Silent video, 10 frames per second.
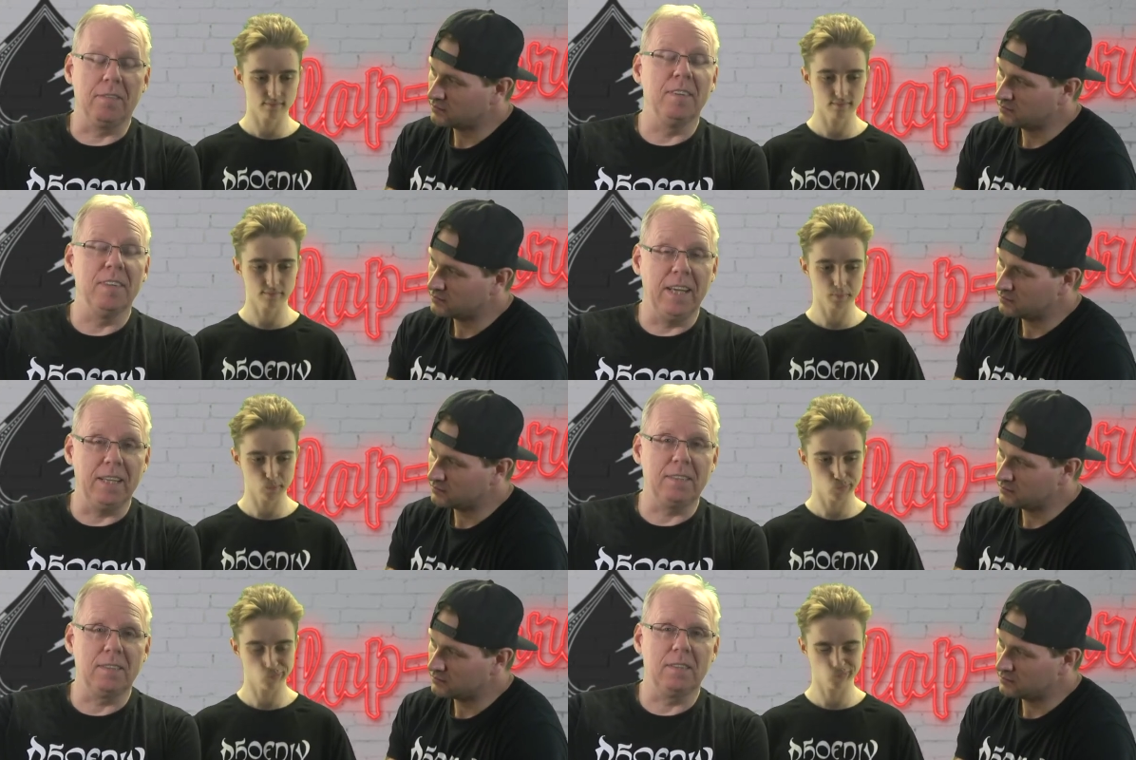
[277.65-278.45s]
Speaker 1: The
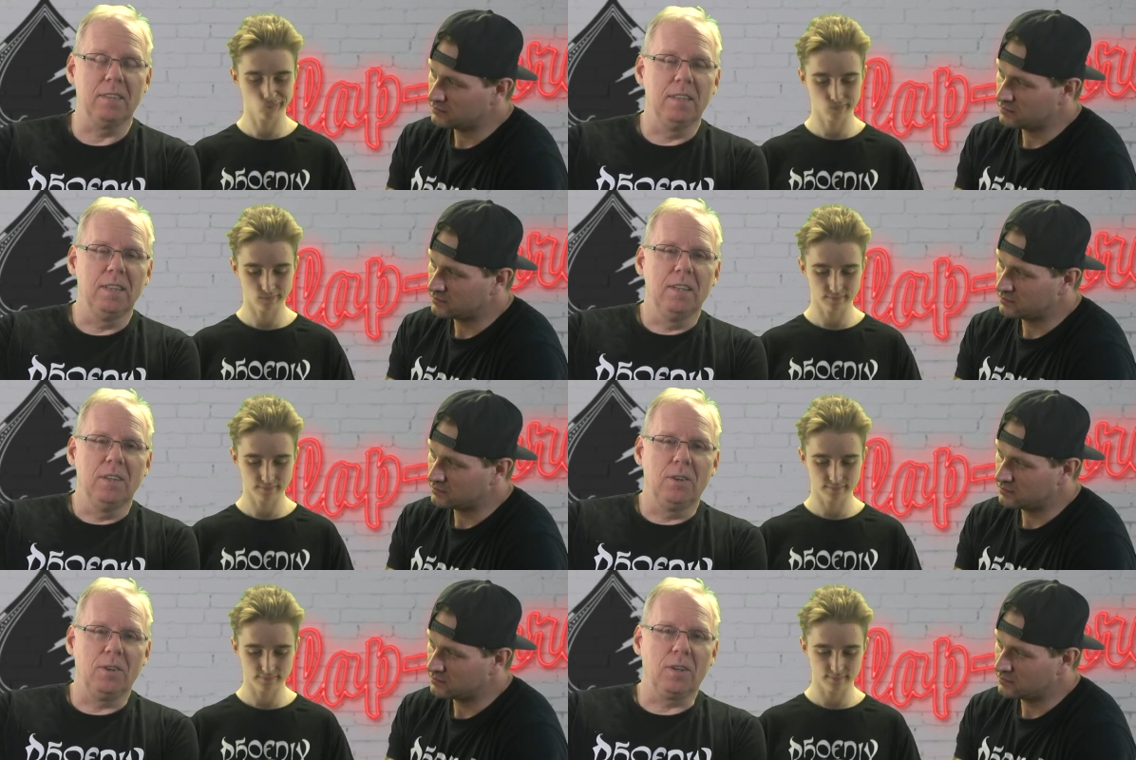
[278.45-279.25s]
next
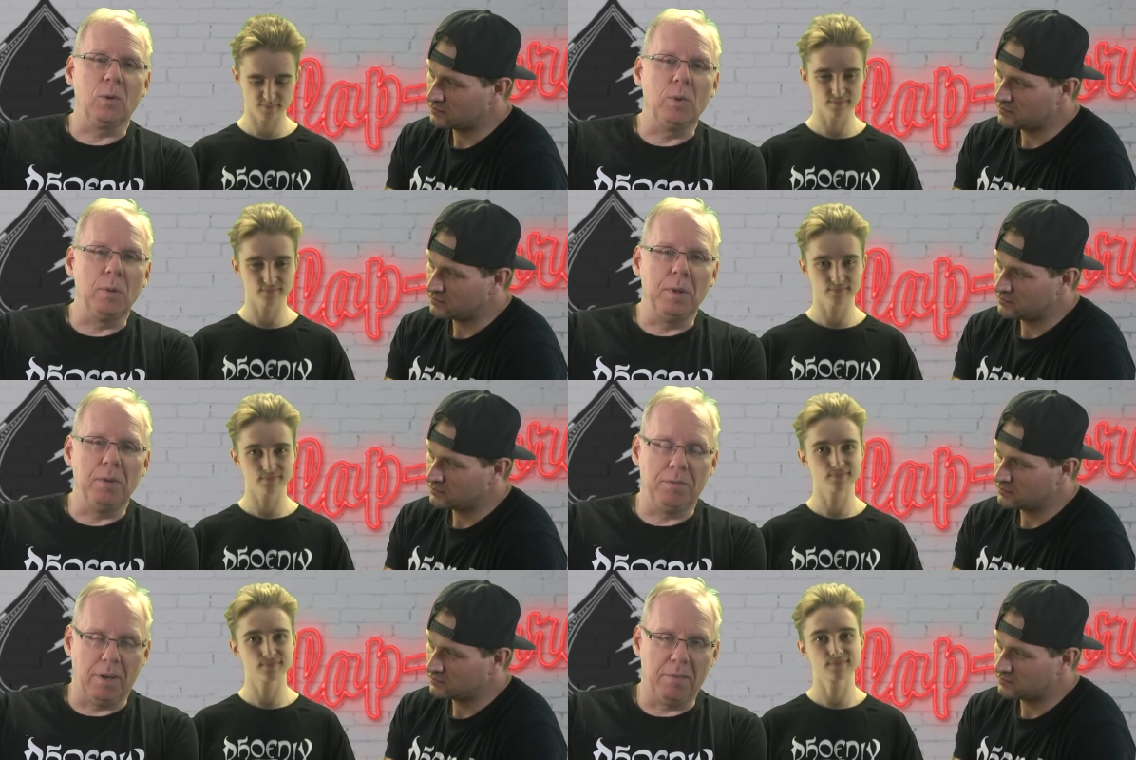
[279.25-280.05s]
hurdle will
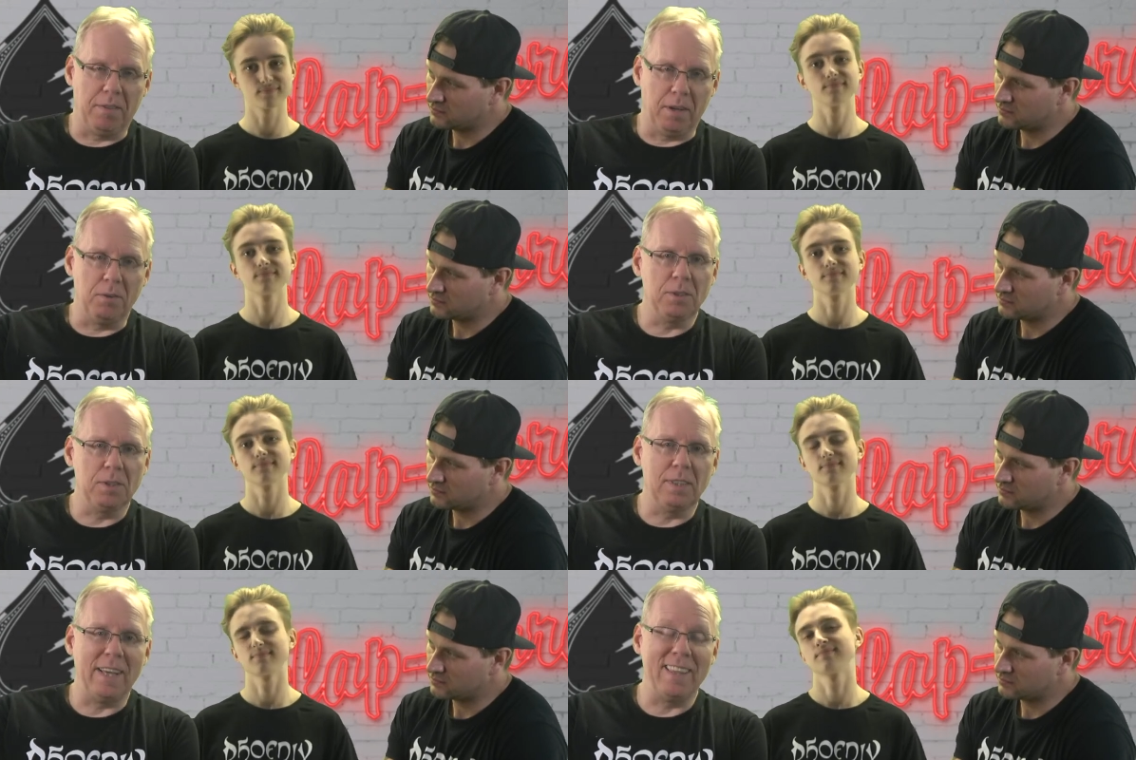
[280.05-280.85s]
be
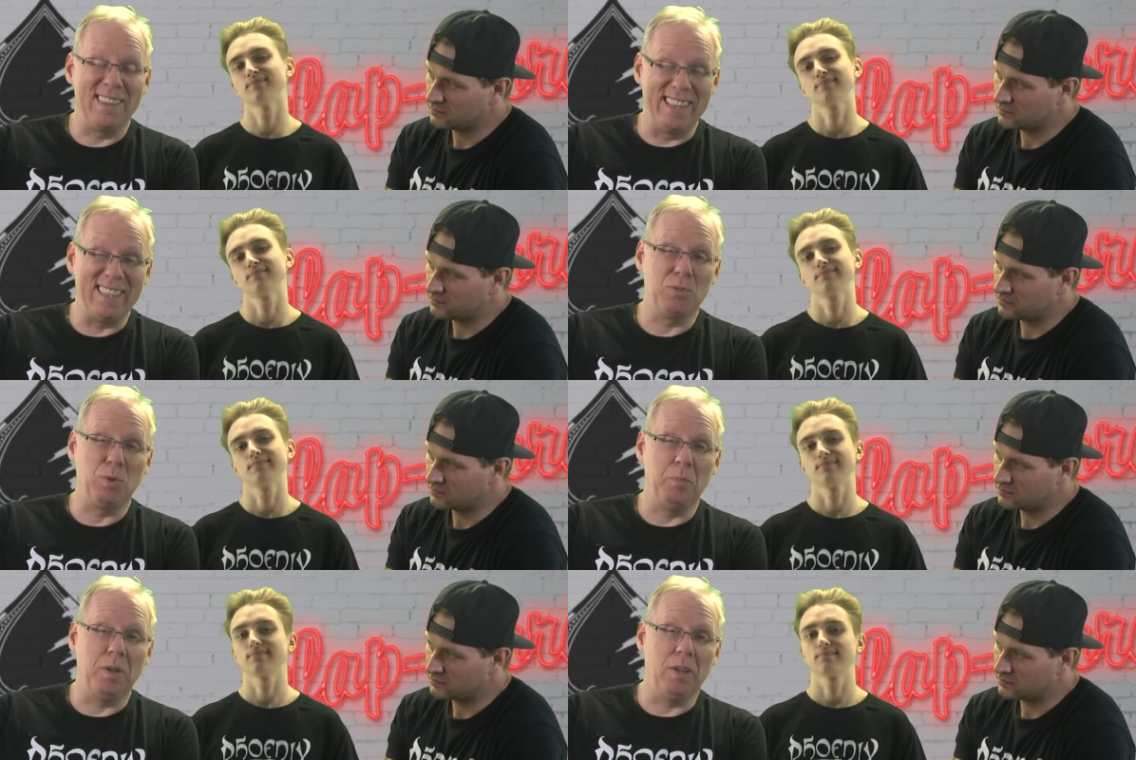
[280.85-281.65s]
5,000, and
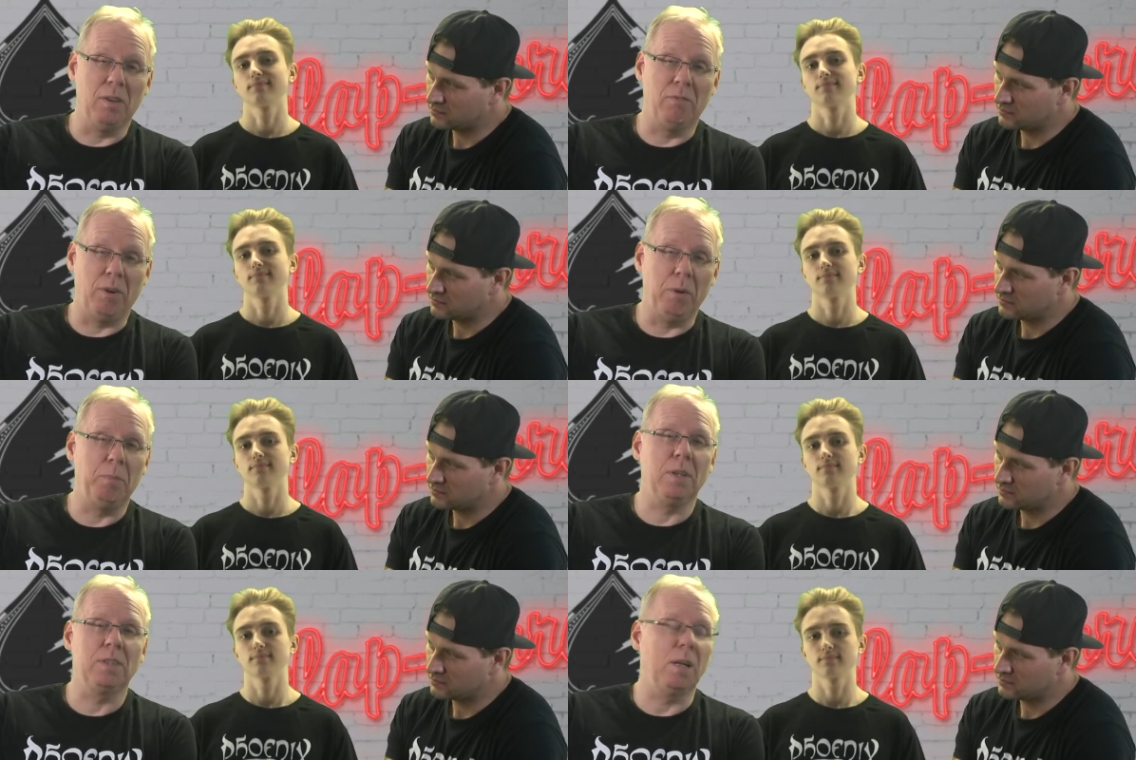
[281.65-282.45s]
this will be a
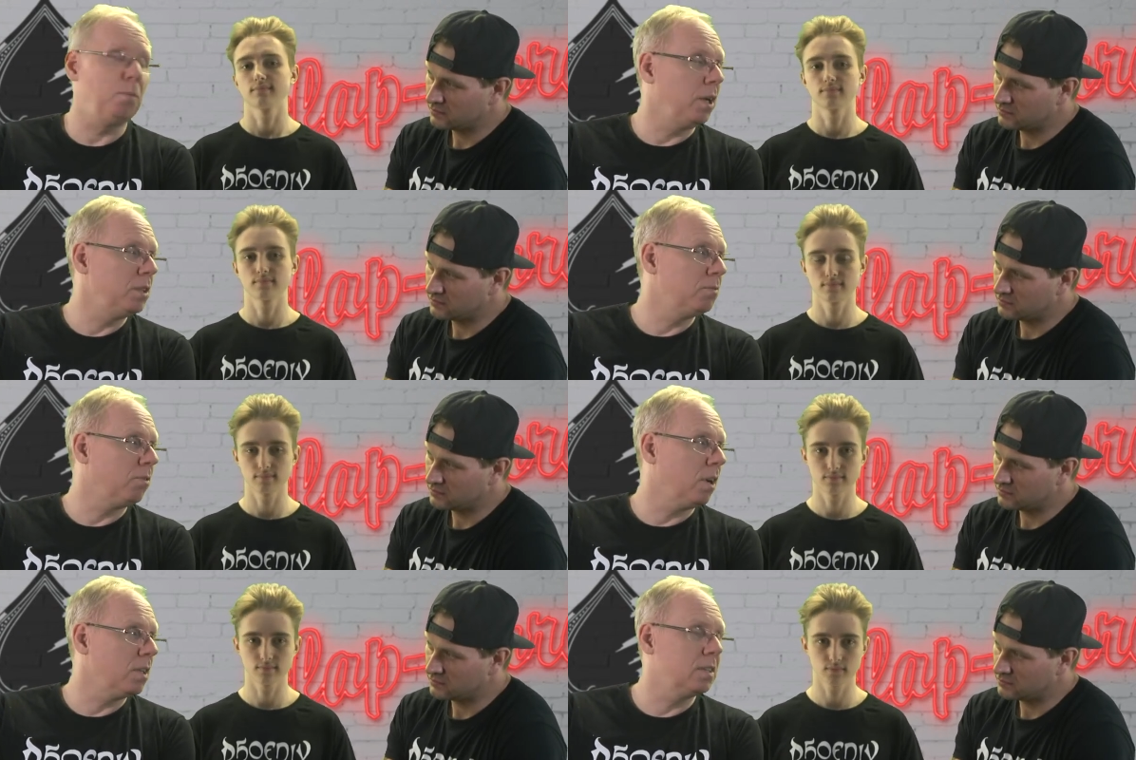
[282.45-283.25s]
very big celebration
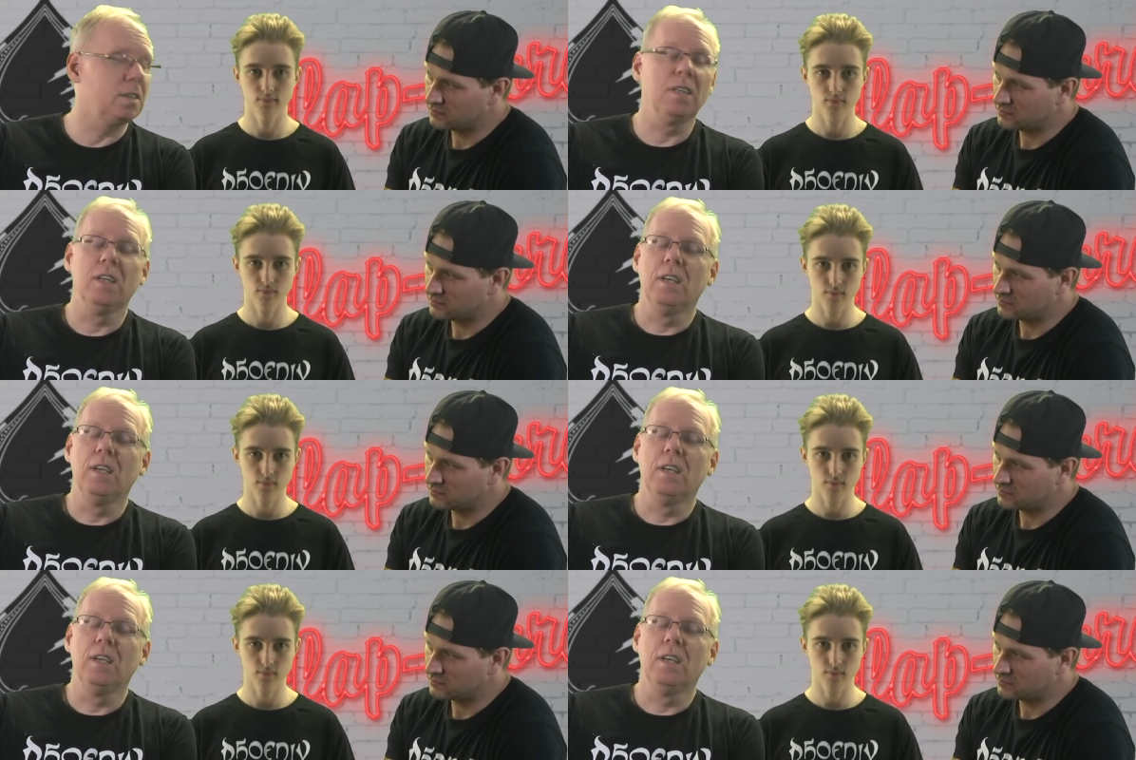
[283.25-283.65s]
for us